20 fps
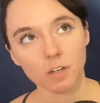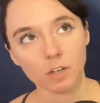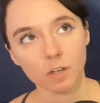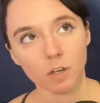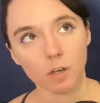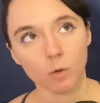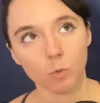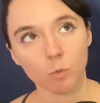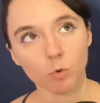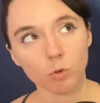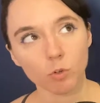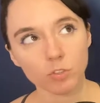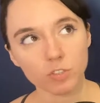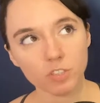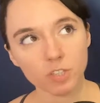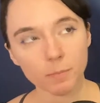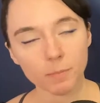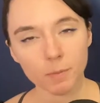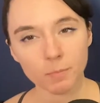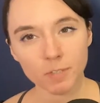Well,
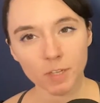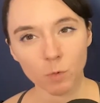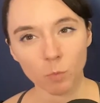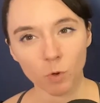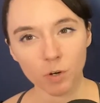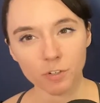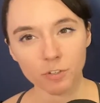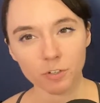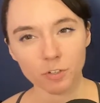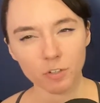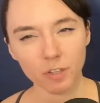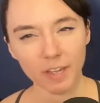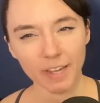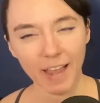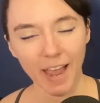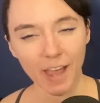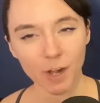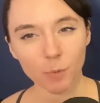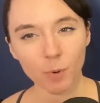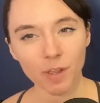sometimes I wonder, like,
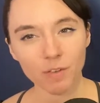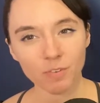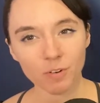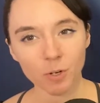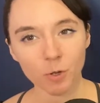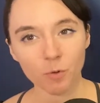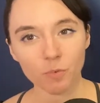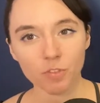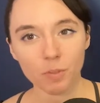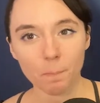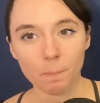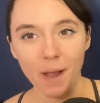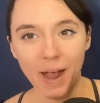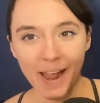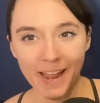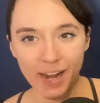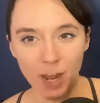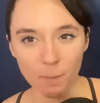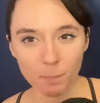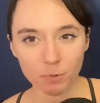how do I even know if the
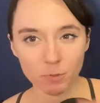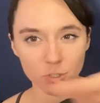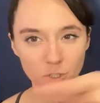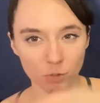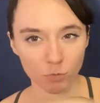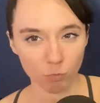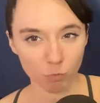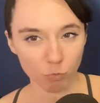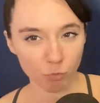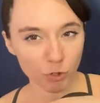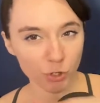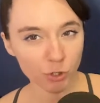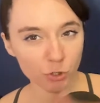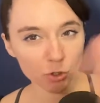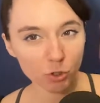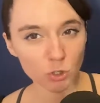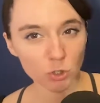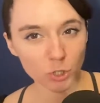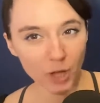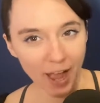pineapples are
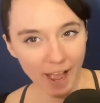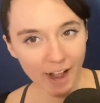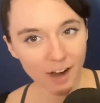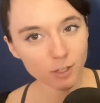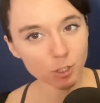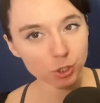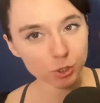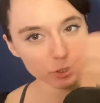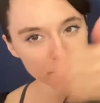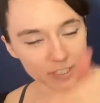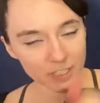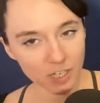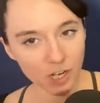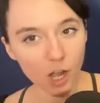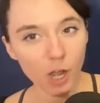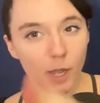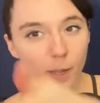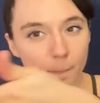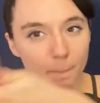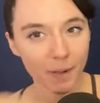real, actually
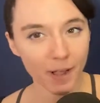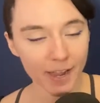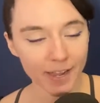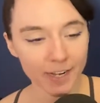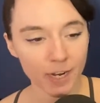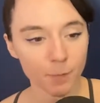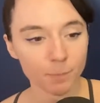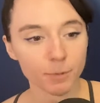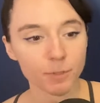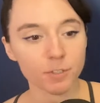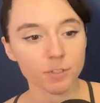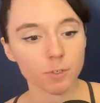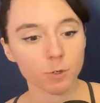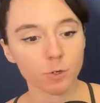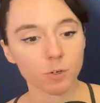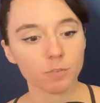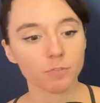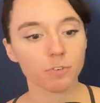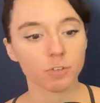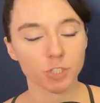cut pineapples,
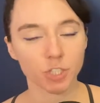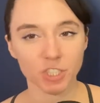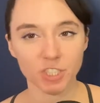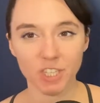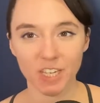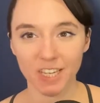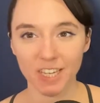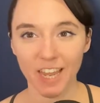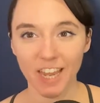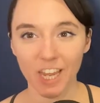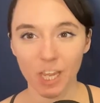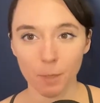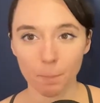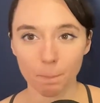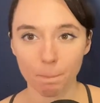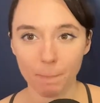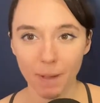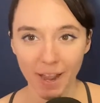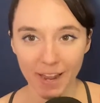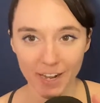or if they're just like
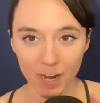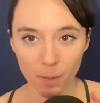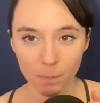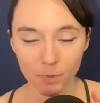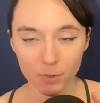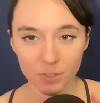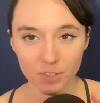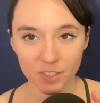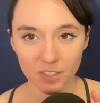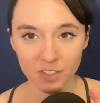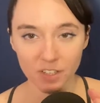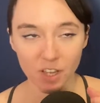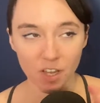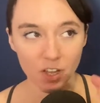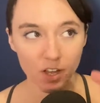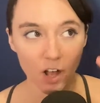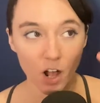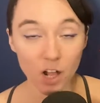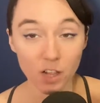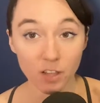canned pineapples? And
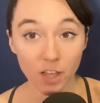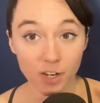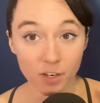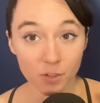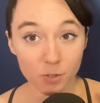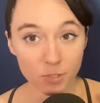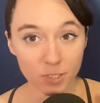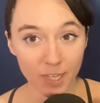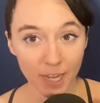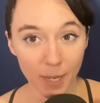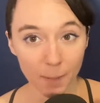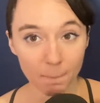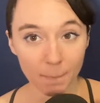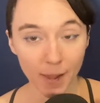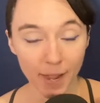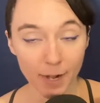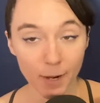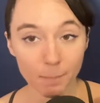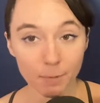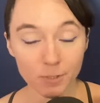a lot of those canned
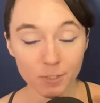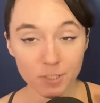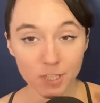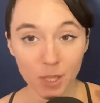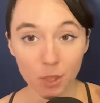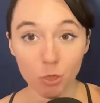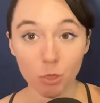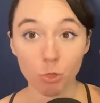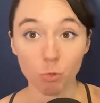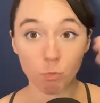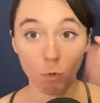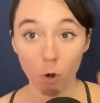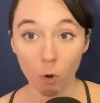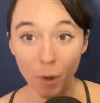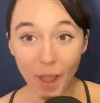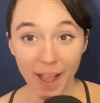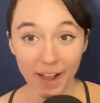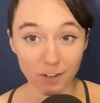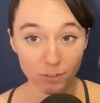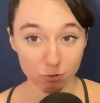pineapples, they
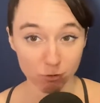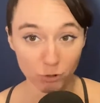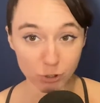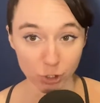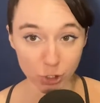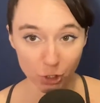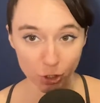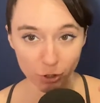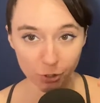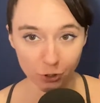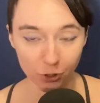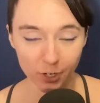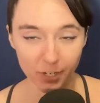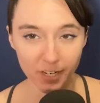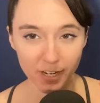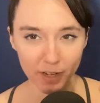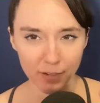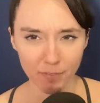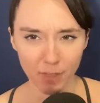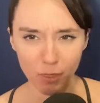throw extra sugar in
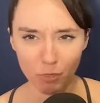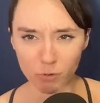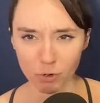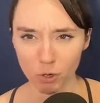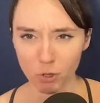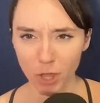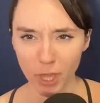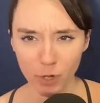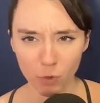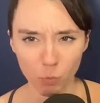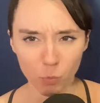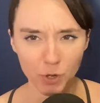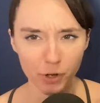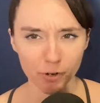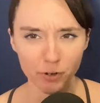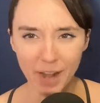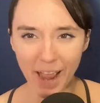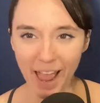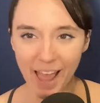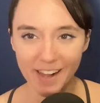it and they throw like
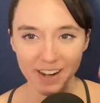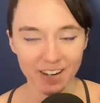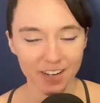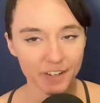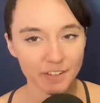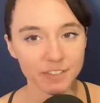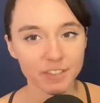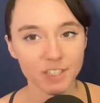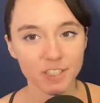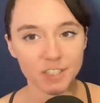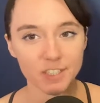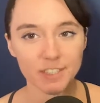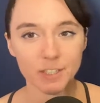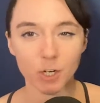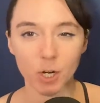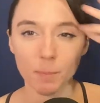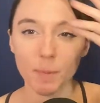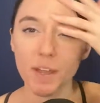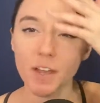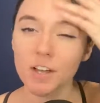weird additives and
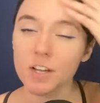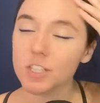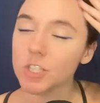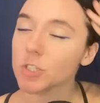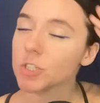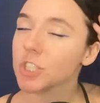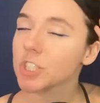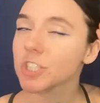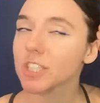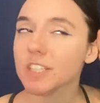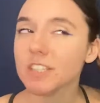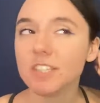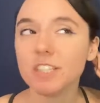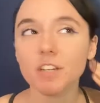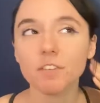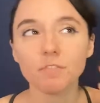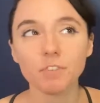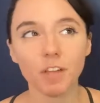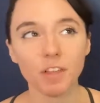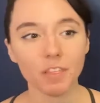syrup. So it's just like
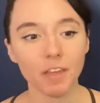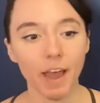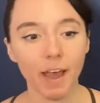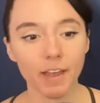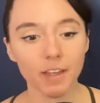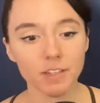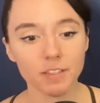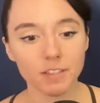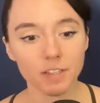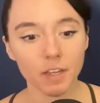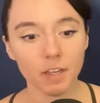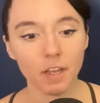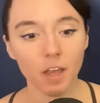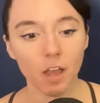stuff like that. It's like,